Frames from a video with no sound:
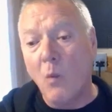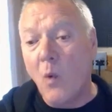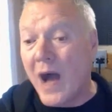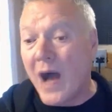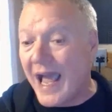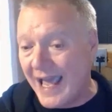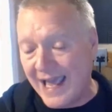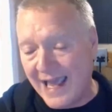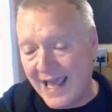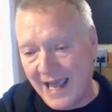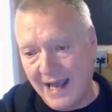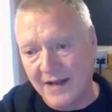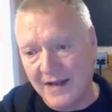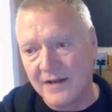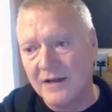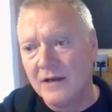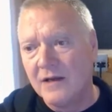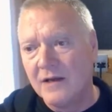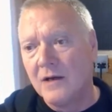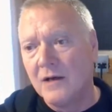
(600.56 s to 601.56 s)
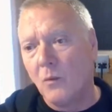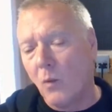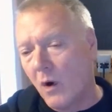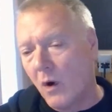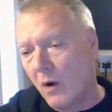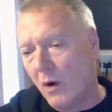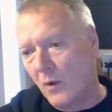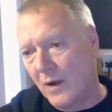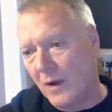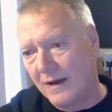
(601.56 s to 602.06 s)
way ahead
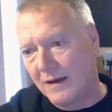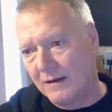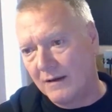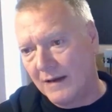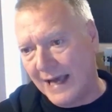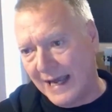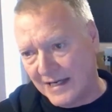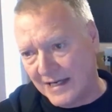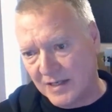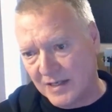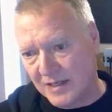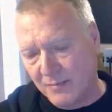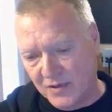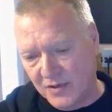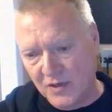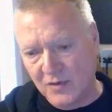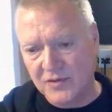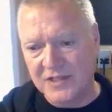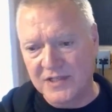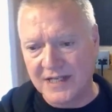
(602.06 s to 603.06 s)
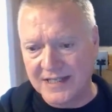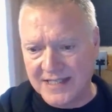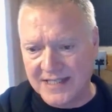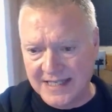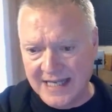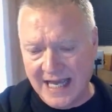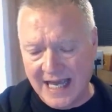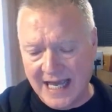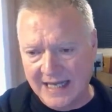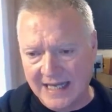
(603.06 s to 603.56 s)
what we're actually producing
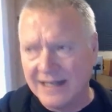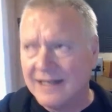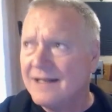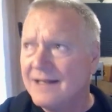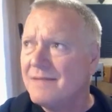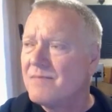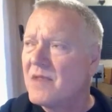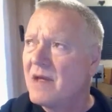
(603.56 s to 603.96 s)
today.